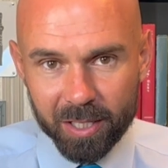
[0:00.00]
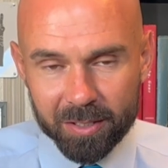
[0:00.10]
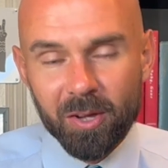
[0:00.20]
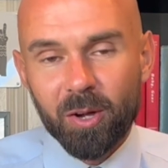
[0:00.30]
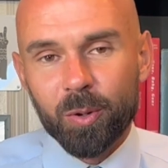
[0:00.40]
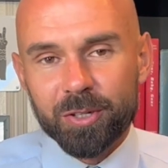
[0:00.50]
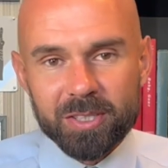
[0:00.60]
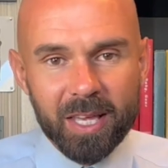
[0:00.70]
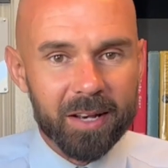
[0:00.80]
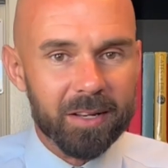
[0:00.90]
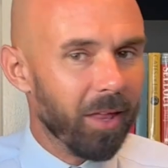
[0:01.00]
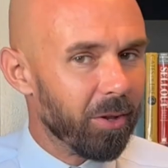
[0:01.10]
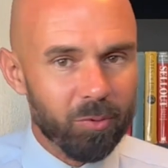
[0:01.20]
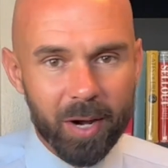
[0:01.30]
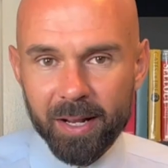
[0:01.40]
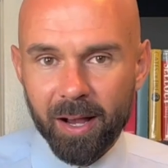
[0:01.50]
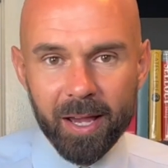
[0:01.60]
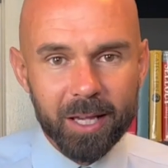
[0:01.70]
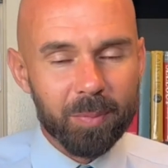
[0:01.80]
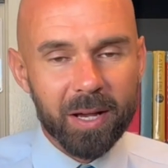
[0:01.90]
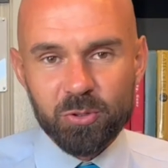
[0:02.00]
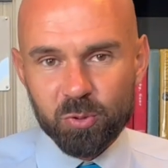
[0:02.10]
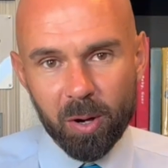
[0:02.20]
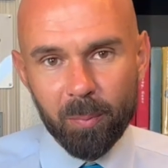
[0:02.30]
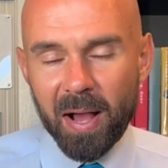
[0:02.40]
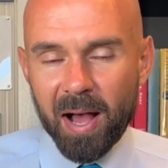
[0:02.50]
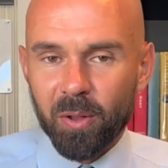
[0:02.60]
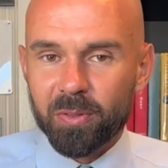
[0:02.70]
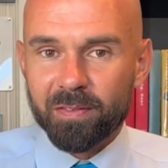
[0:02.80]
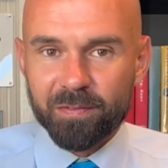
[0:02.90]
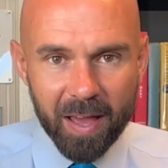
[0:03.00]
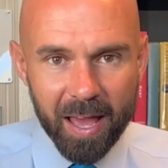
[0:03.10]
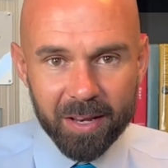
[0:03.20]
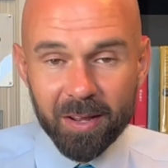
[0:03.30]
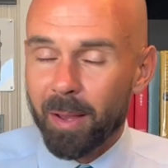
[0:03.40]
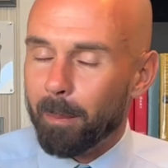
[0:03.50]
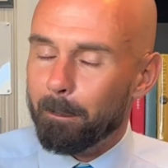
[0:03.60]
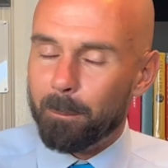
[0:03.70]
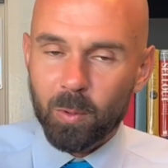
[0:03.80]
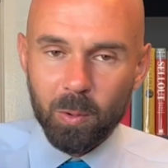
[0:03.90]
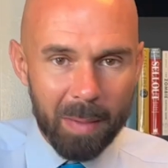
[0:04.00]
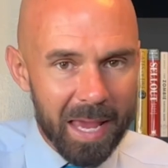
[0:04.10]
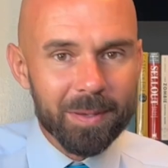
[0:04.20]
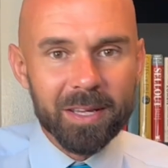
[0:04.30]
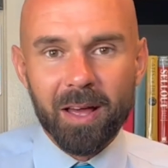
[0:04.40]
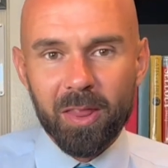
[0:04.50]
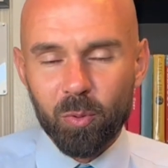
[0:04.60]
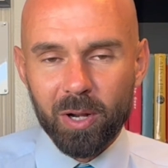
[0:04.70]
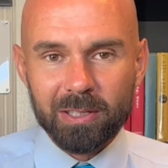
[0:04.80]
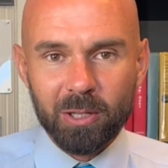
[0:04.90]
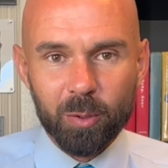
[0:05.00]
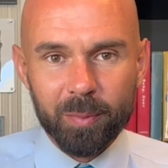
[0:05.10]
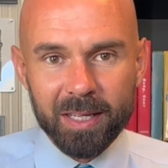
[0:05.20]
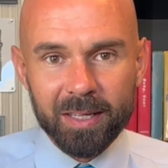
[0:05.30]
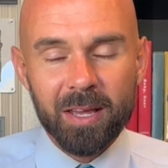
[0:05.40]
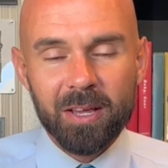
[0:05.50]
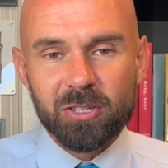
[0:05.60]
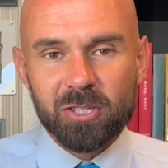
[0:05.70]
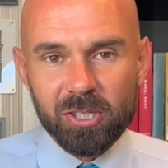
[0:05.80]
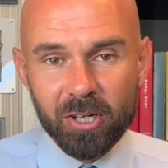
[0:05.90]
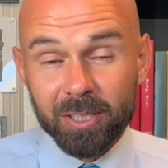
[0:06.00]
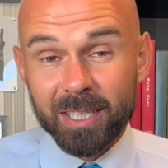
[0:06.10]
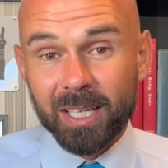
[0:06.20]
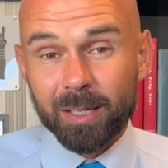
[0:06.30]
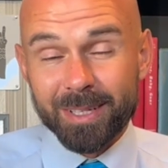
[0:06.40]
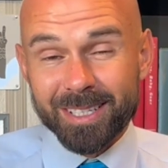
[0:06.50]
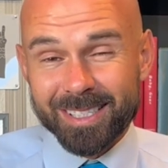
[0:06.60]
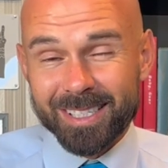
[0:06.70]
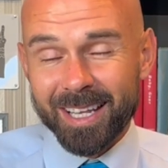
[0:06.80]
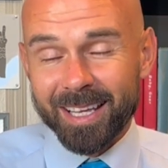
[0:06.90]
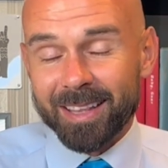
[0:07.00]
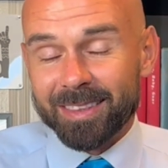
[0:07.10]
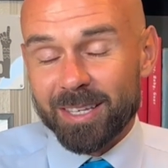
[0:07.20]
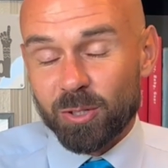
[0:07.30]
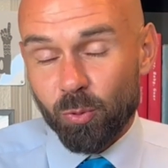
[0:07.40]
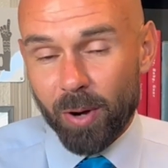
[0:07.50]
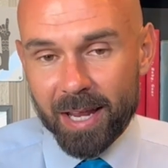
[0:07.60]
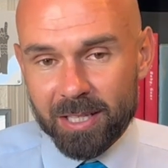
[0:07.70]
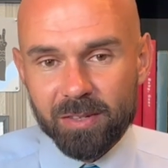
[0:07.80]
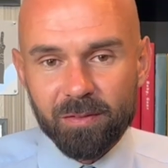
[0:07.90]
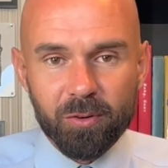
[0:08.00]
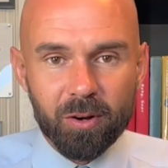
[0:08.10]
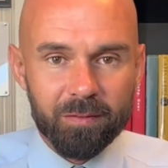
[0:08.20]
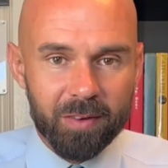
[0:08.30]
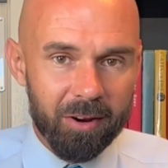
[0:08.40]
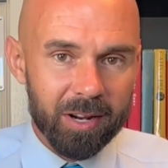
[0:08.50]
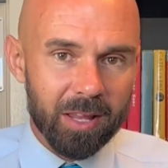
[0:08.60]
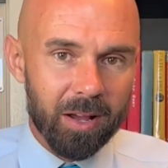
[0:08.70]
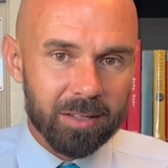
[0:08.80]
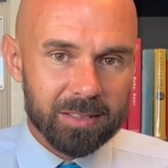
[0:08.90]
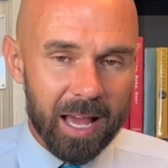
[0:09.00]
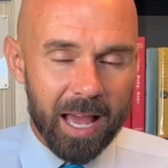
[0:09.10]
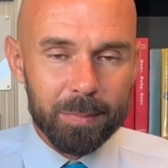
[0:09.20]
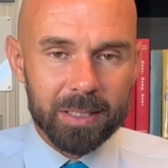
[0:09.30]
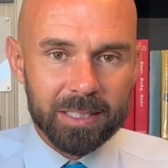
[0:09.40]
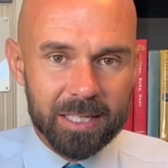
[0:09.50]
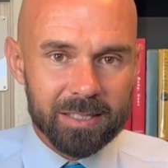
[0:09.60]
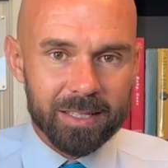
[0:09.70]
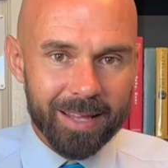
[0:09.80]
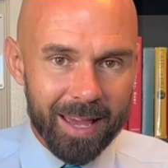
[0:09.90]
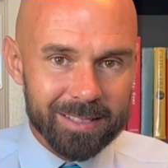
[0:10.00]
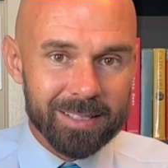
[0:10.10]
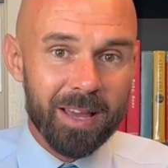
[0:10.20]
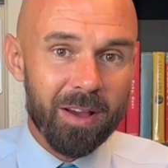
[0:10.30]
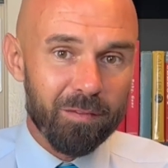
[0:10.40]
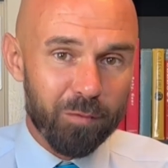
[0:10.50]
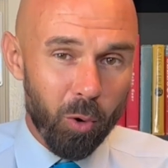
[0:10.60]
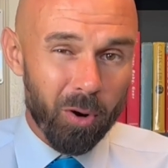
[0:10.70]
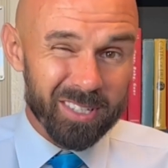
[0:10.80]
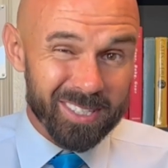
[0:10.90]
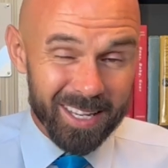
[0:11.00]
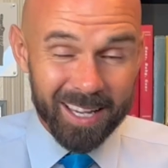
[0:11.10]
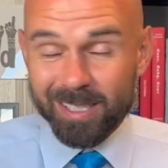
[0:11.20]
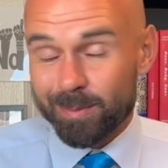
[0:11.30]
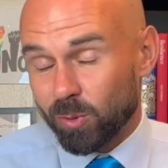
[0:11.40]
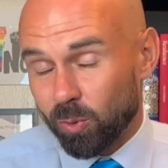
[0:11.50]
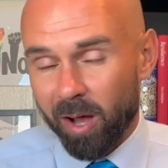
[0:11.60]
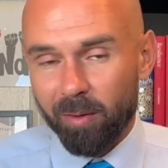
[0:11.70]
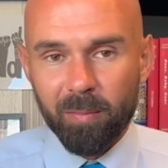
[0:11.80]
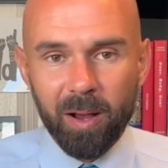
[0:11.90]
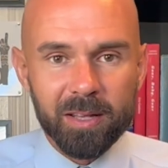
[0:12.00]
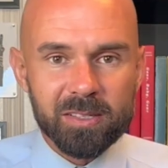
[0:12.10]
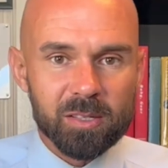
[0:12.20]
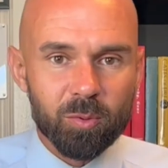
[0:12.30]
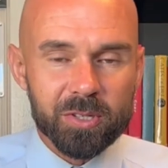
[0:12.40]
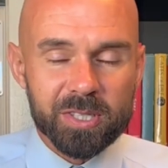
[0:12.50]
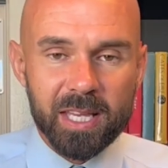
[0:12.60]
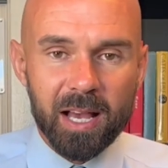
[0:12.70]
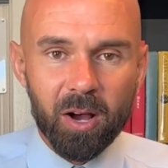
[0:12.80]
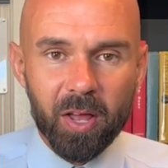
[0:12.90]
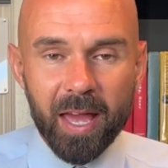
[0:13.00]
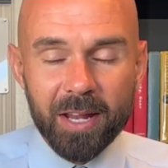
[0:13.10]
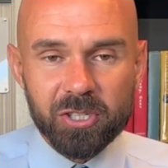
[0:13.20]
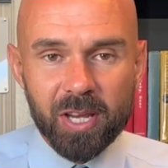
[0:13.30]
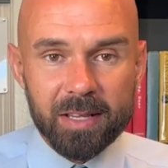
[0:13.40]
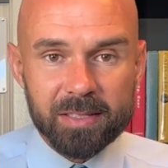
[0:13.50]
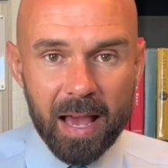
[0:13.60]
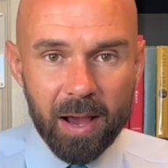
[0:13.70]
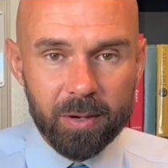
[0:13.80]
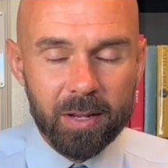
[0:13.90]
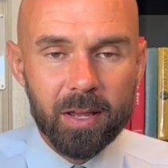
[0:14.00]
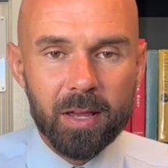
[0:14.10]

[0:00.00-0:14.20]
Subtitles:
with. We just had another rate hike by Jerome Powell and the Fed, maybe another one looming. Certainly going to be sitting at these rates for a very long time, at least the next 4, 6, 12 months. So we'll see how all that shakes out.